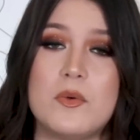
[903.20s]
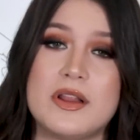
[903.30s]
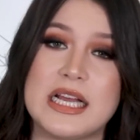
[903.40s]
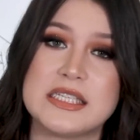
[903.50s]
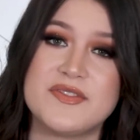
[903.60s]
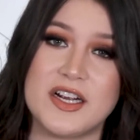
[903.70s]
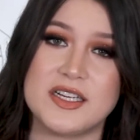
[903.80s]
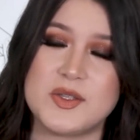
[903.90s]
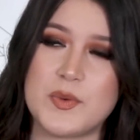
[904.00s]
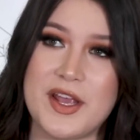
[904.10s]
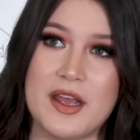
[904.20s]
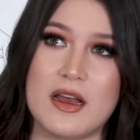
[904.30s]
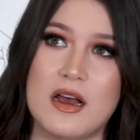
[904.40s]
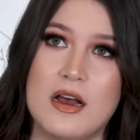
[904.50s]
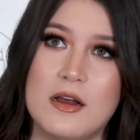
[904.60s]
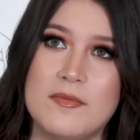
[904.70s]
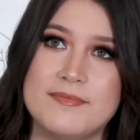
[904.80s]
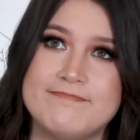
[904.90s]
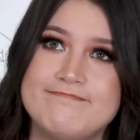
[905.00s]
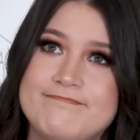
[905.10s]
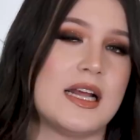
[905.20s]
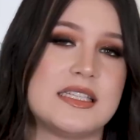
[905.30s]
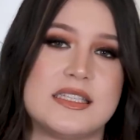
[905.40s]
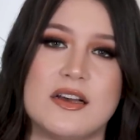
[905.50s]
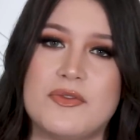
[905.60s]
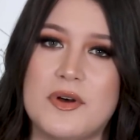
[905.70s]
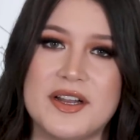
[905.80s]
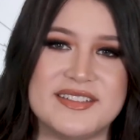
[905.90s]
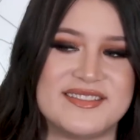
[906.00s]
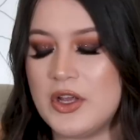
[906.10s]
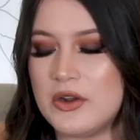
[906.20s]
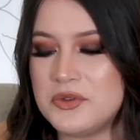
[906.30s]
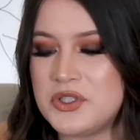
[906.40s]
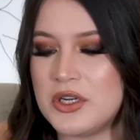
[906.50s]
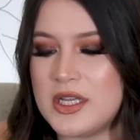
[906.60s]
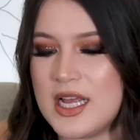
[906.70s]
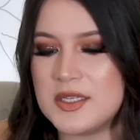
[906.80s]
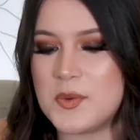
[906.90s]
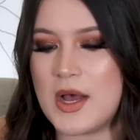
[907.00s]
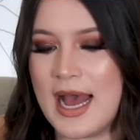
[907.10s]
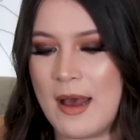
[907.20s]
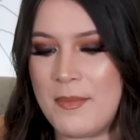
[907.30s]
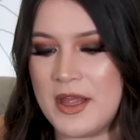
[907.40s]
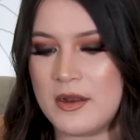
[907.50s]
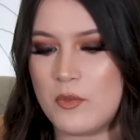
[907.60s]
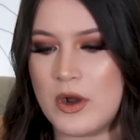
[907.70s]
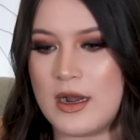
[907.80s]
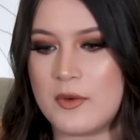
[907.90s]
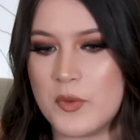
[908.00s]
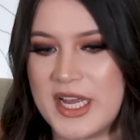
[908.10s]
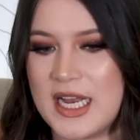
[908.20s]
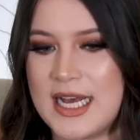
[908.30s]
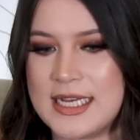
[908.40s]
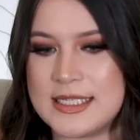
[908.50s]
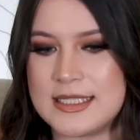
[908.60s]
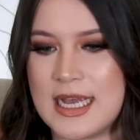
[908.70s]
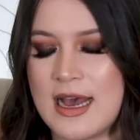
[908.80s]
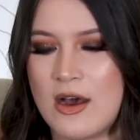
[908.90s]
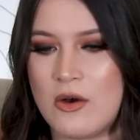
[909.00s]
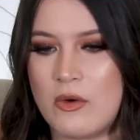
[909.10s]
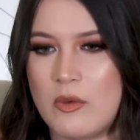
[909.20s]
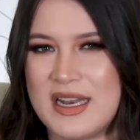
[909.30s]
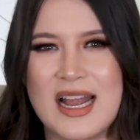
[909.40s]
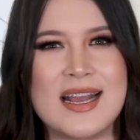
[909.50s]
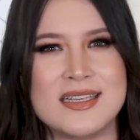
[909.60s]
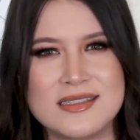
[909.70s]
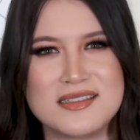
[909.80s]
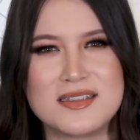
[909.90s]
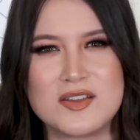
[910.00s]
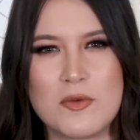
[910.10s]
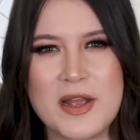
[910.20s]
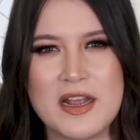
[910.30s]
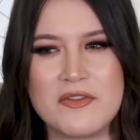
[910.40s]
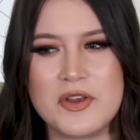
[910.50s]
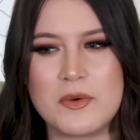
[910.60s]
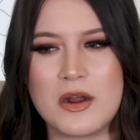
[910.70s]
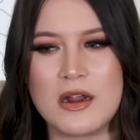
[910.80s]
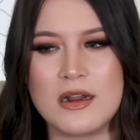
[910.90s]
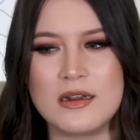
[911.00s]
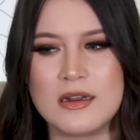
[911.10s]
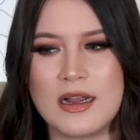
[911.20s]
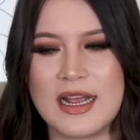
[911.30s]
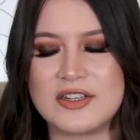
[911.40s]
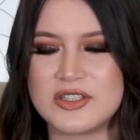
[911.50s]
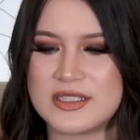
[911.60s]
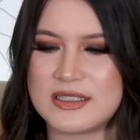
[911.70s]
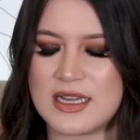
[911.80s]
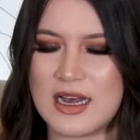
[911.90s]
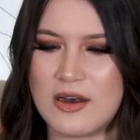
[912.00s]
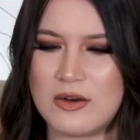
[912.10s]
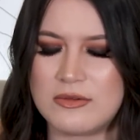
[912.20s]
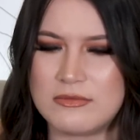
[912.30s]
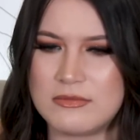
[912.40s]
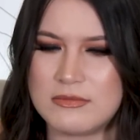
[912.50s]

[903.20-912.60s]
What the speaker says: Well, that's very sweet. That's a tough one. You know, certain things will happen where I realize how nice so many of you are and just how